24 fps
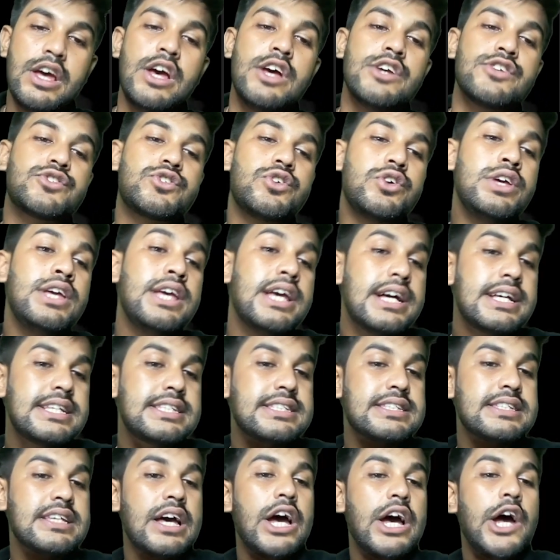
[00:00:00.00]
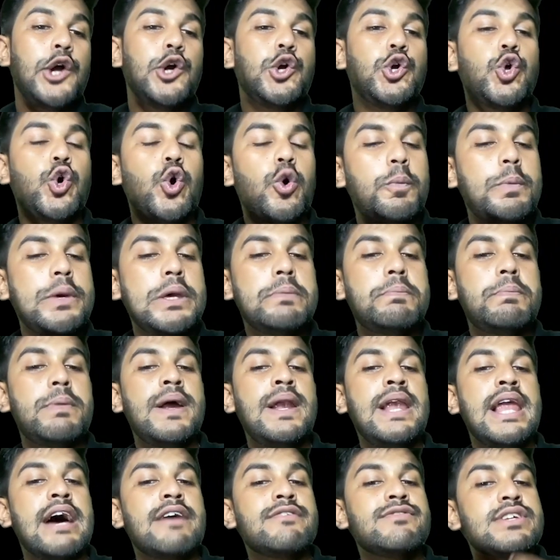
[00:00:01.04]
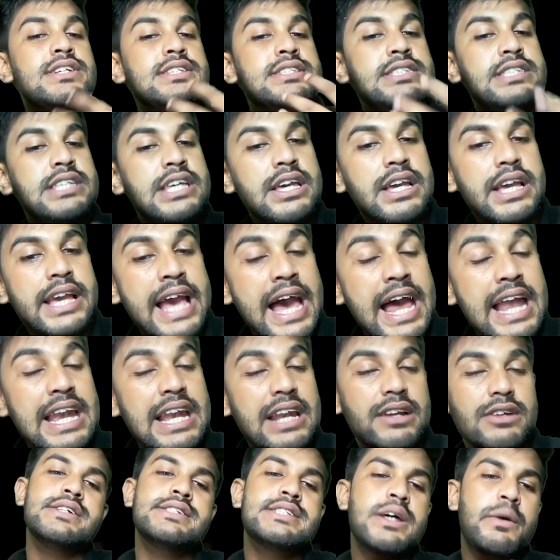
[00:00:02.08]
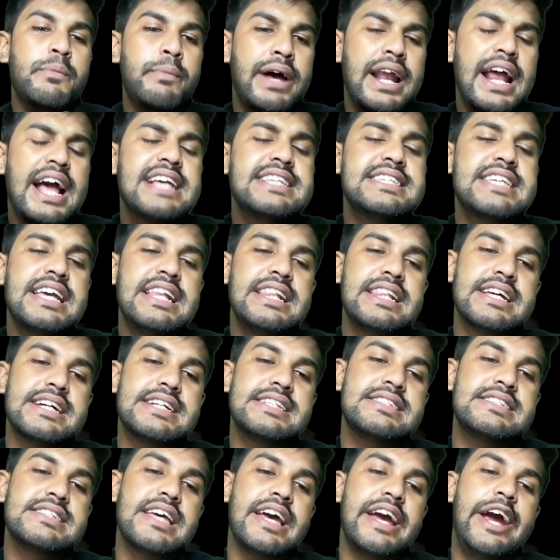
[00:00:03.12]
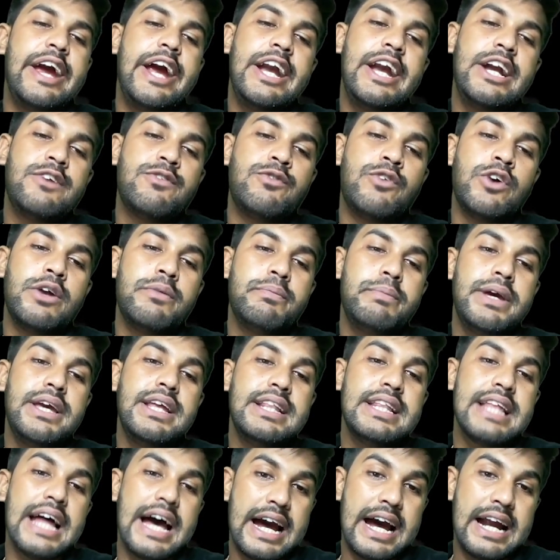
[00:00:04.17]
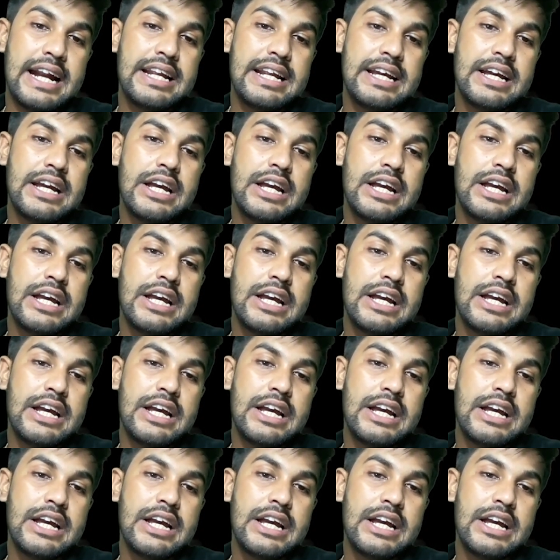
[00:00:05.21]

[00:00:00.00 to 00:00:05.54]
So yes, two people have the same, can summarizing this, it would be that